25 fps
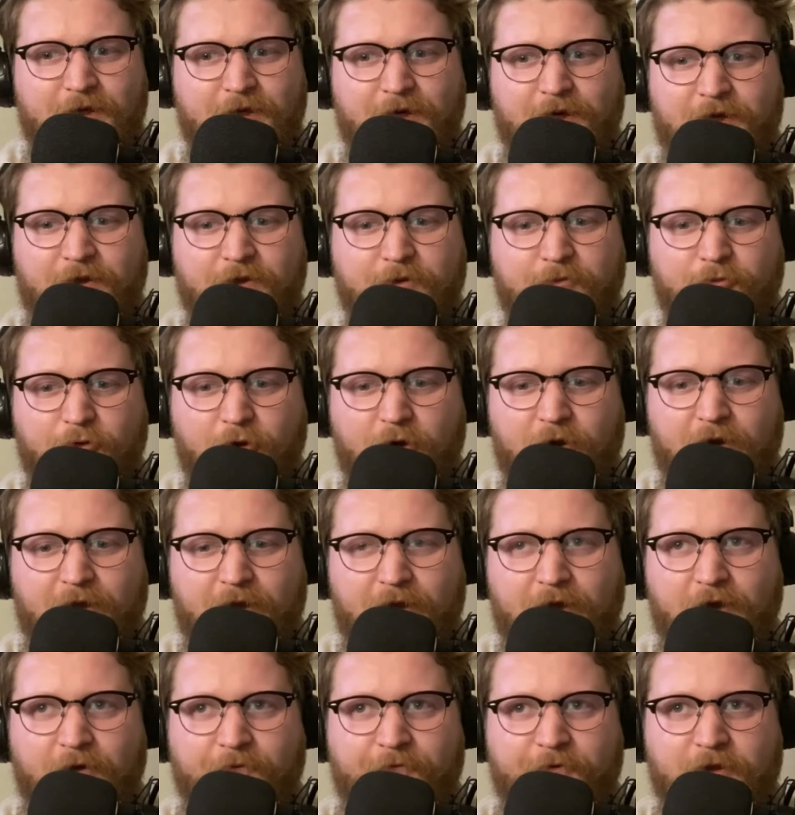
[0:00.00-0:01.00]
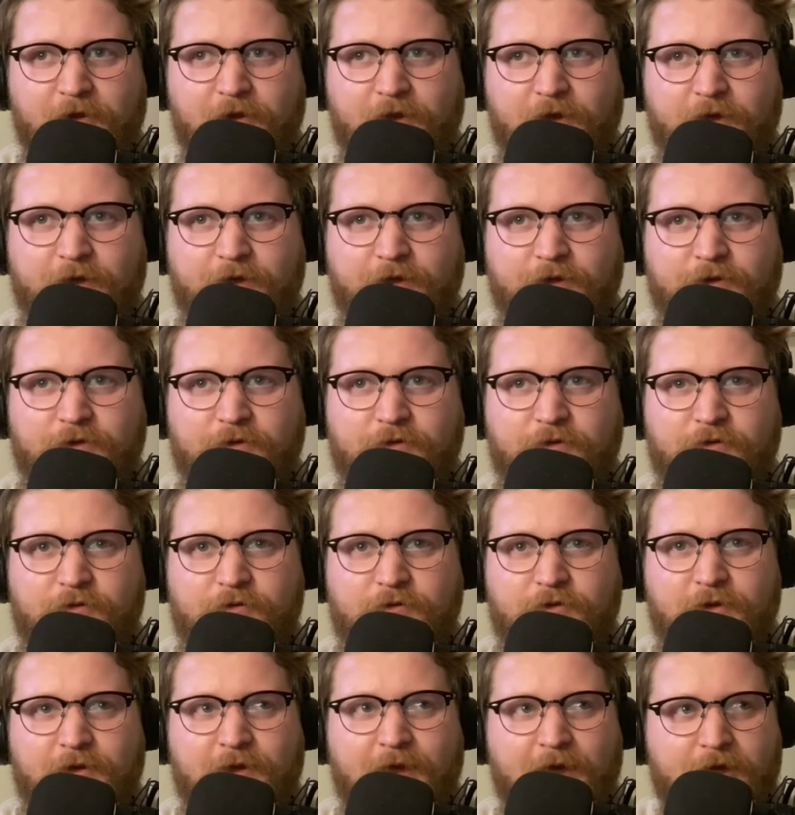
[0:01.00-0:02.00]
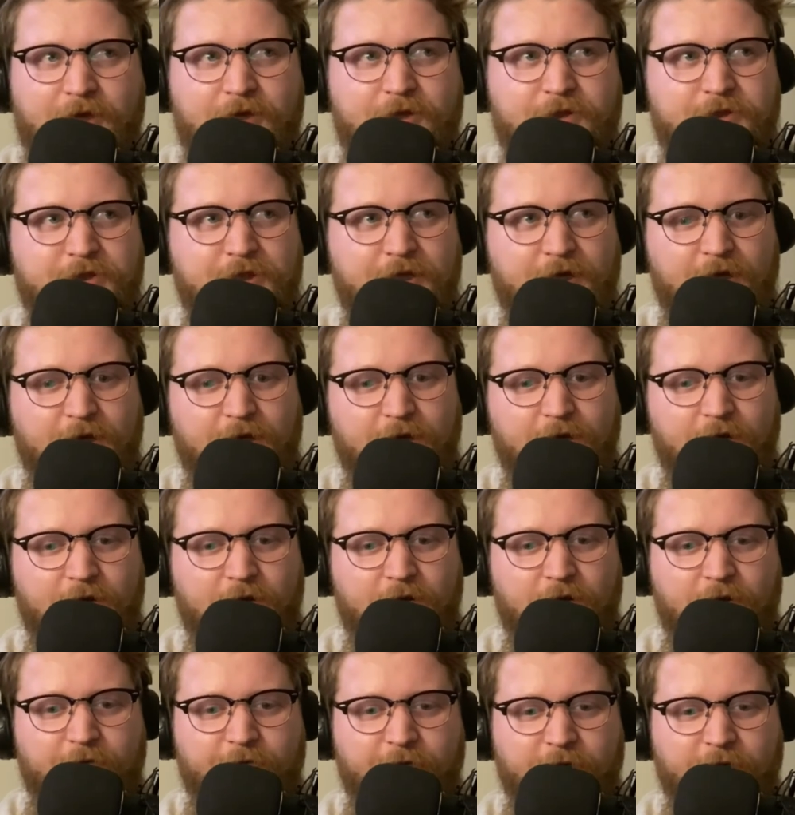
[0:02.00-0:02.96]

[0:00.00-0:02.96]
Yeah, the bralette, I feel like last year kind of